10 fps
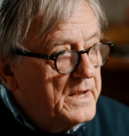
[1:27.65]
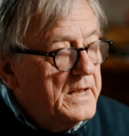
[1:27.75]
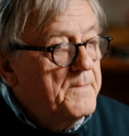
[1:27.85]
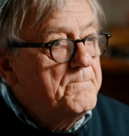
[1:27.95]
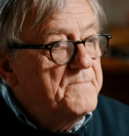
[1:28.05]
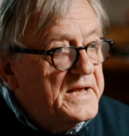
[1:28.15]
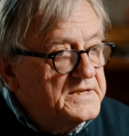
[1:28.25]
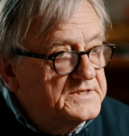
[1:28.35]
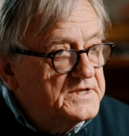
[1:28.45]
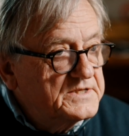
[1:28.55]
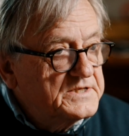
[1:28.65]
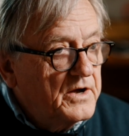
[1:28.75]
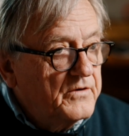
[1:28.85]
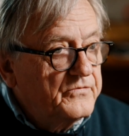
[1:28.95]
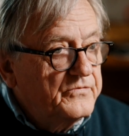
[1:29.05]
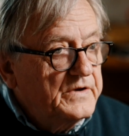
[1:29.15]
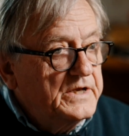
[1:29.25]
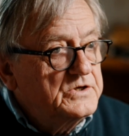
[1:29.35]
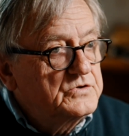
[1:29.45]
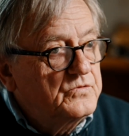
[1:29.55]
embeds itself
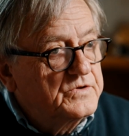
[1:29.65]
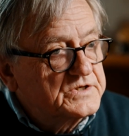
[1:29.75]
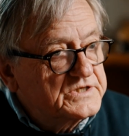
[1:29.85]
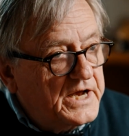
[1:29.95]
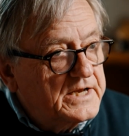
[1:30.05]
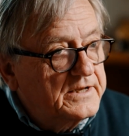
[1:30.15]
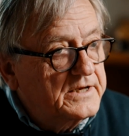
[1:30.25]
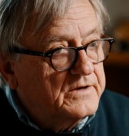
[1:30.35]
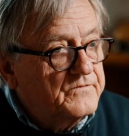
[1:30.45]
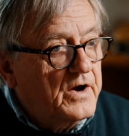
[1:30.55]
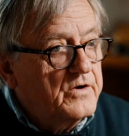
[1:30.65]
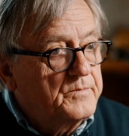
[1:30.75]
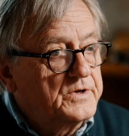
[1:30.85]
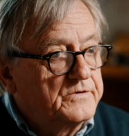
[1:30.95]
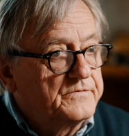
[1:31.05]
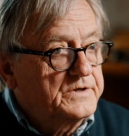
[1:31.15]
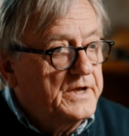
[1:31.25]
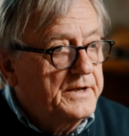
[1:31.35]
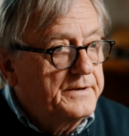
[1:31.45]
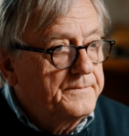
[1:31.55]
into the cyclic environment of a
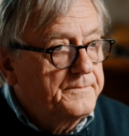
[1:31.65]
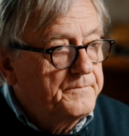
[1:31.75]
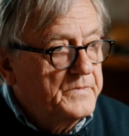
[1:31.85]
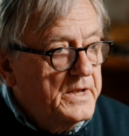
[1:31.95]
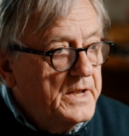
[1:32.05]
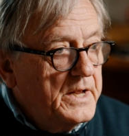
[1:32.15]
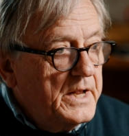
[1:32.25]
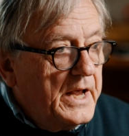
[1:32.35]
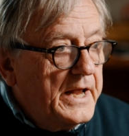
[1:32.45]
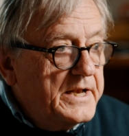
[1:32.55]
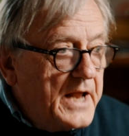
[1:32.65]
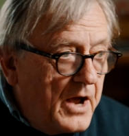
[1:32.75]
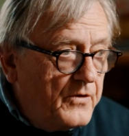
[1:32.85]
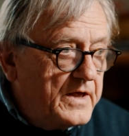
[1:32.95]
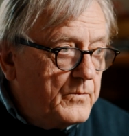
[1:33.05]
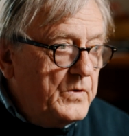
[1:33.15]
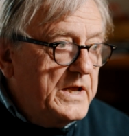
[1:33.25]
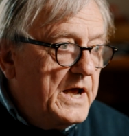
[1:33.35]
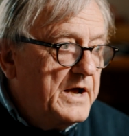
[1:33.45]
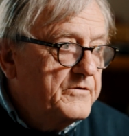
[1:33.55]
day. And now that we
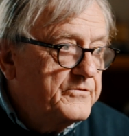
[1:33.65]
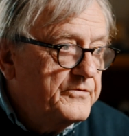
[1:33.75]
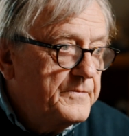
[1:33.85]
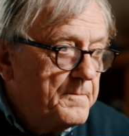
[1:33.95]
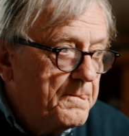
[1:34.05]
have